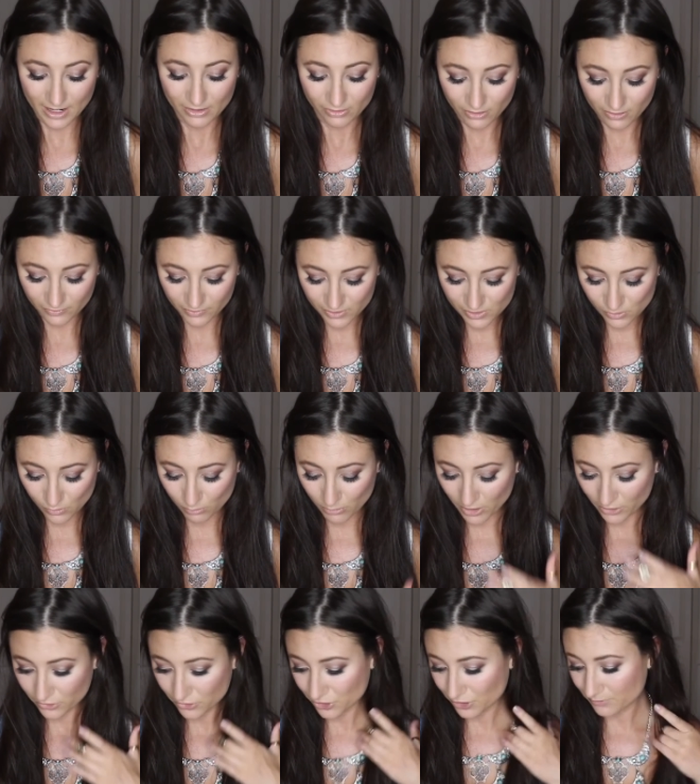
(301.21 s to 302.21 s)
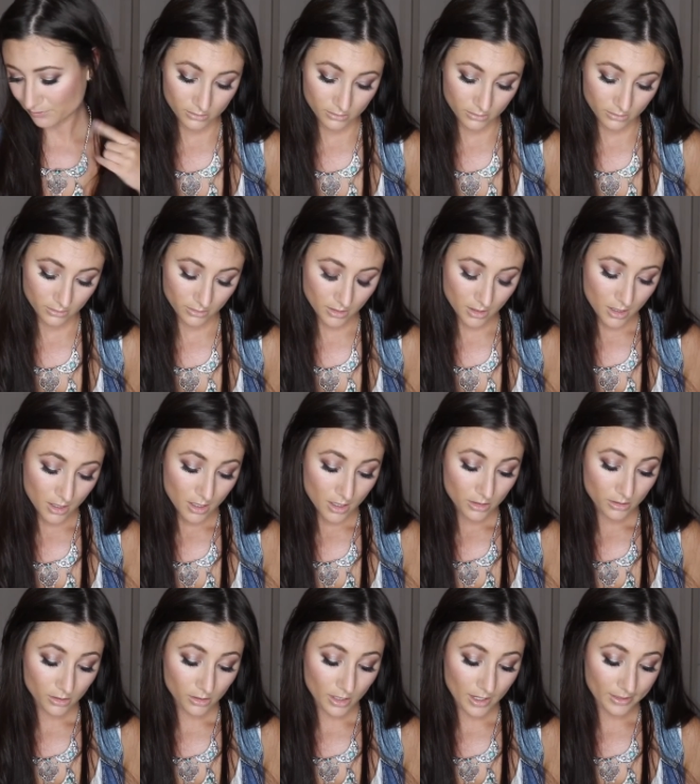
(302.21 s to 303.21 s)
I love it so much.
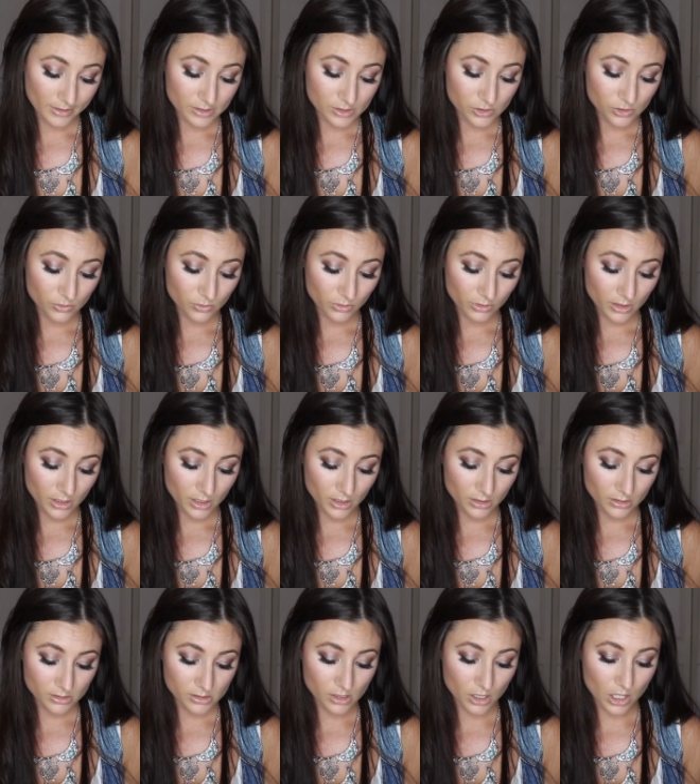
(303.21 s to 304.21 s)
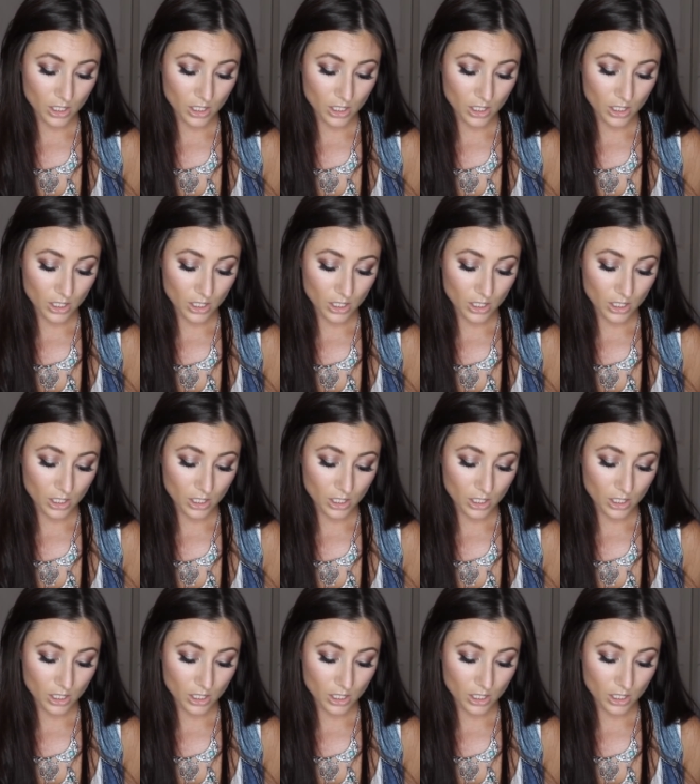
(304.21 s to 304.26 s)
The next two things